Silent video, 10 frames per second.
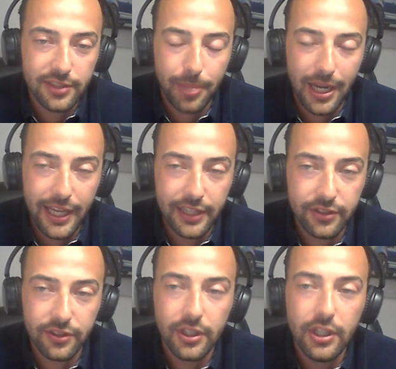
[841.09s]
light is
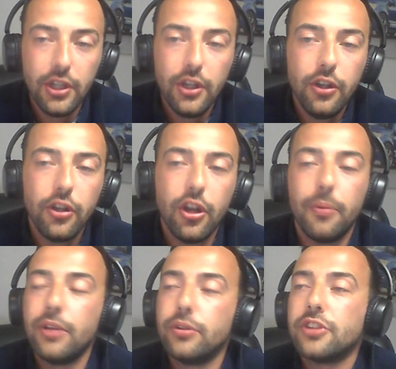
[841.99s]
placed.
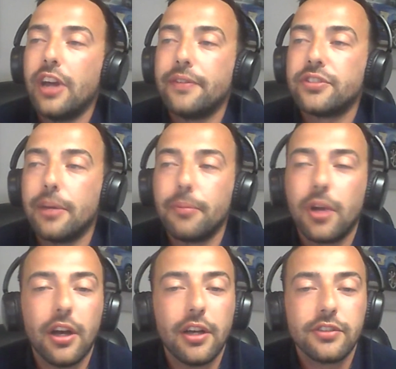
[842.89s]
We also have
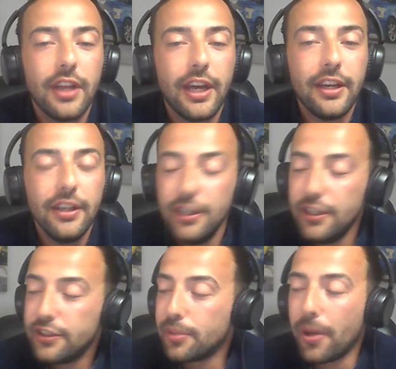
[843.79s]
some cars that
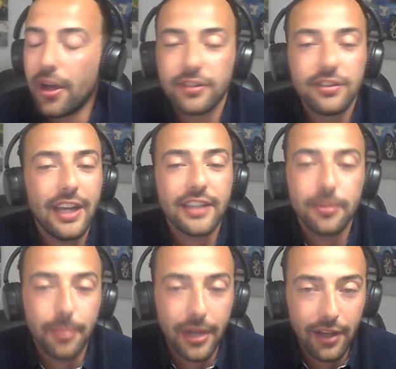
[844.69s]
surpass
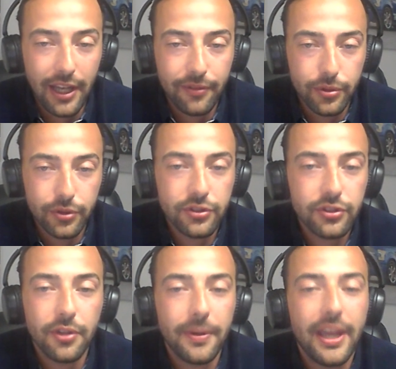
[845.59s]
decibel
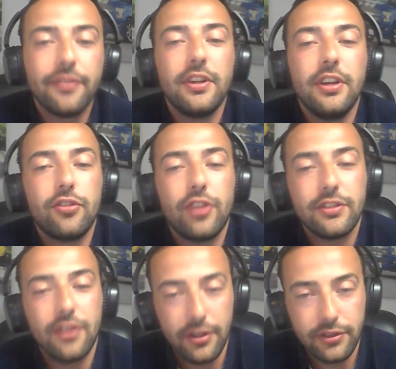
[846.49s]
levels, so we have to
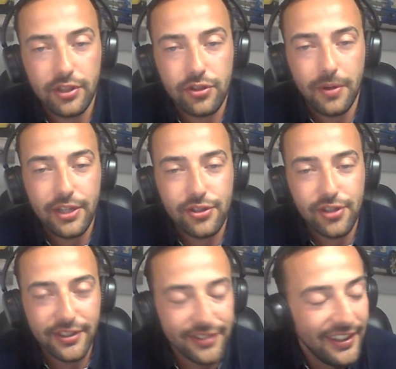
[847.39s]
address those
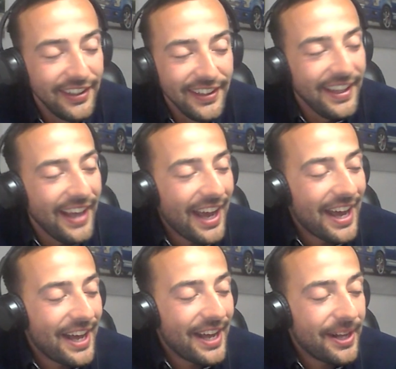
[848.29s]
situations.
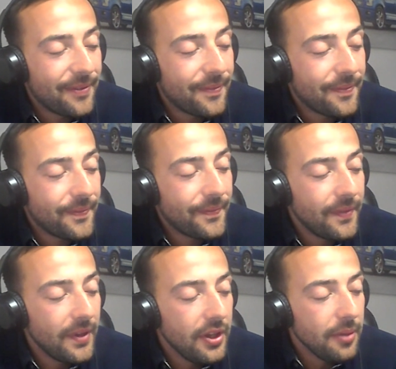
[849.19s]

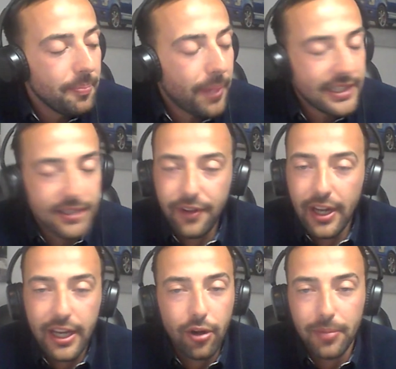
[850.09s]
But it's a
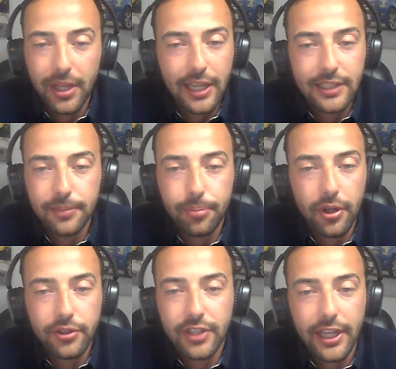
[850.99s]
very
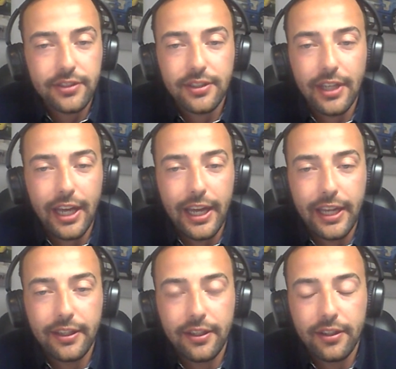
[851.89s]
complicated process,
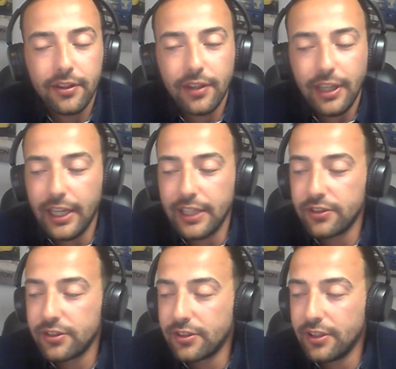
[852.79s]
and
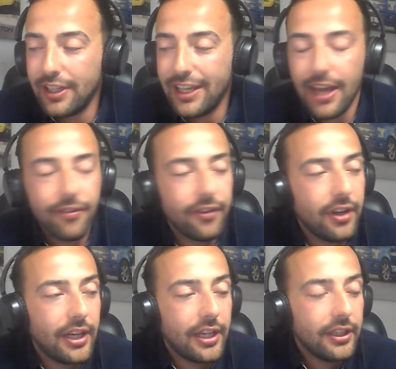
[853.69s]
it's
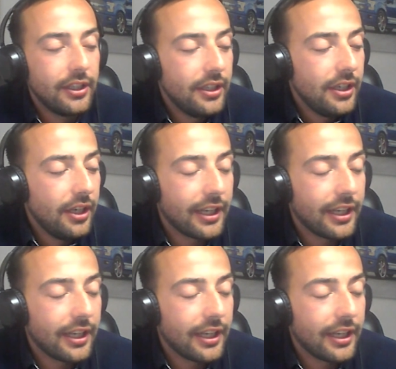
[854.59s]
never